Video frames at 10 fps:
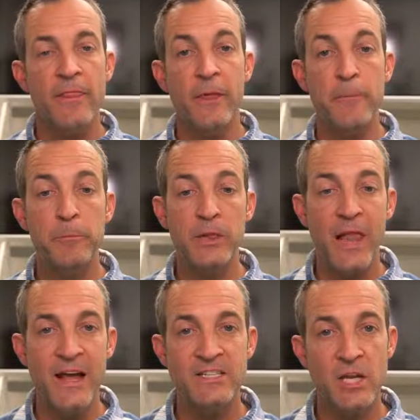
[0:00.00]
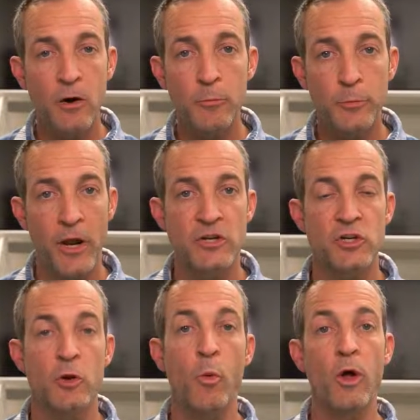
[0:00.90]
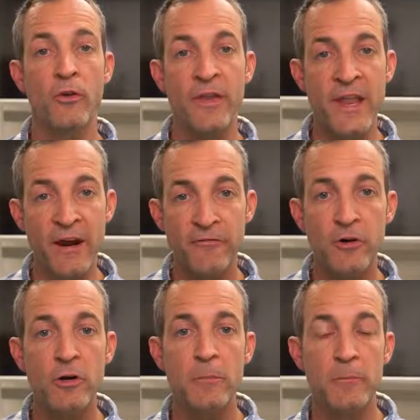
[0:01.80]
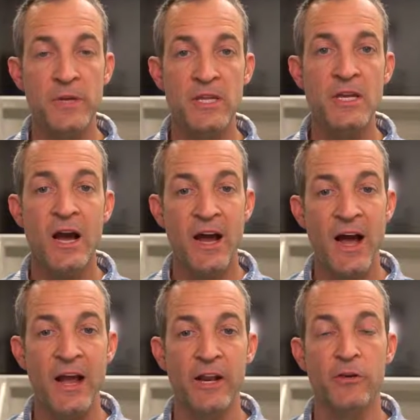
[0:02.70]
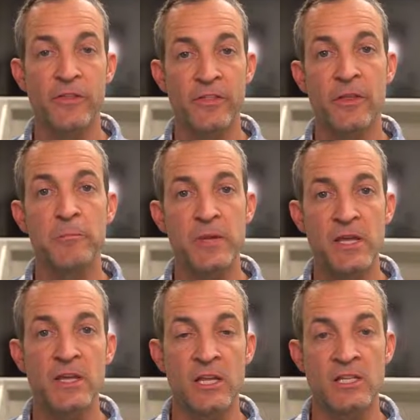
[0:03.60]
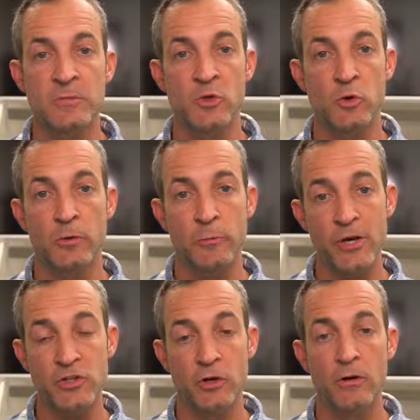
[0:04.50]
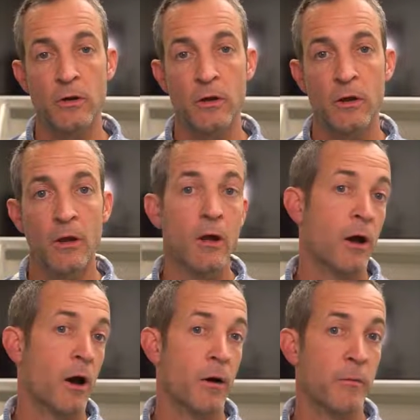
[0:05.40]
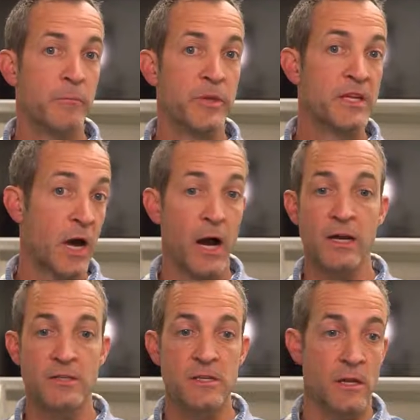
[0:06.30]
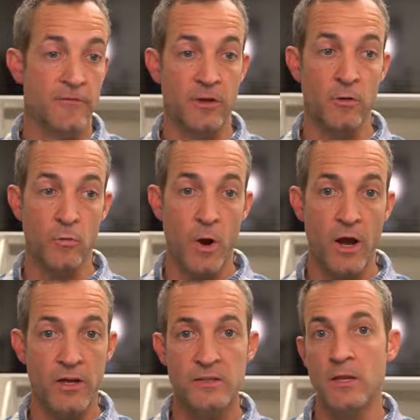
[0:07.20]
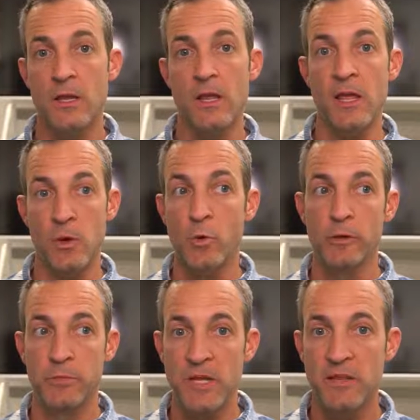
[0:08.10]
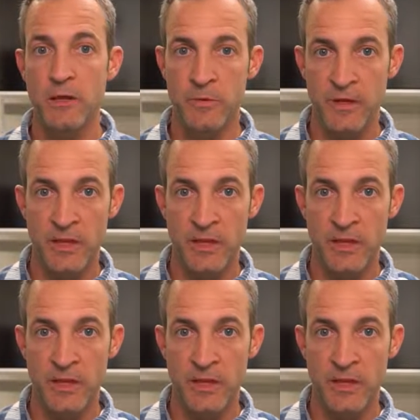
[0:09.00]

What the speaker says: the plateau pressure will never be higher than the peak inspiratory pressure, because if it was, it would be the peak